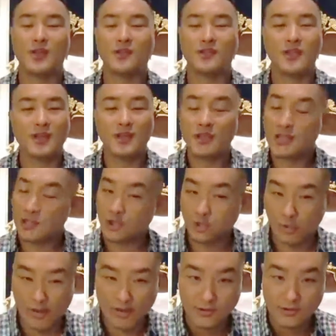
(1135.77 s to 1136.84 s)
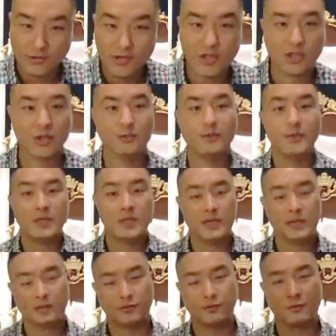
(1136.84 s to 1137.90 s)
God is releasing
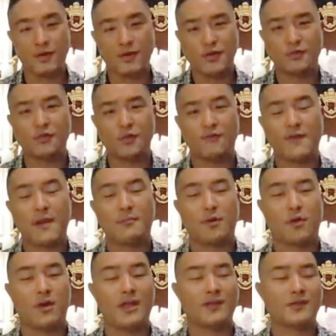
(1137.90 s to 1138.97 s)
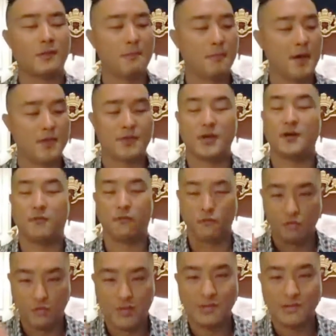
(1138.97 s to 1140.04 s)
transition. In this month of November, it's a
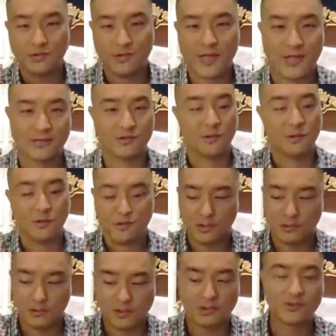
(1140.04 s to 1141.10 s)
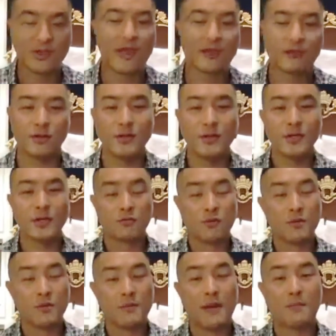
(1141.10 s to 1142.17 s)
month of reset. Someone say
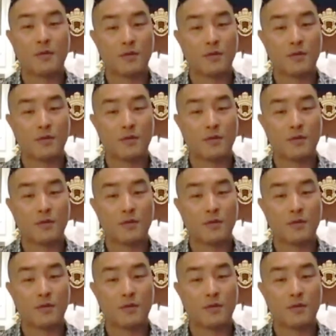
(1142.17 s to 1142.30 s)
reset.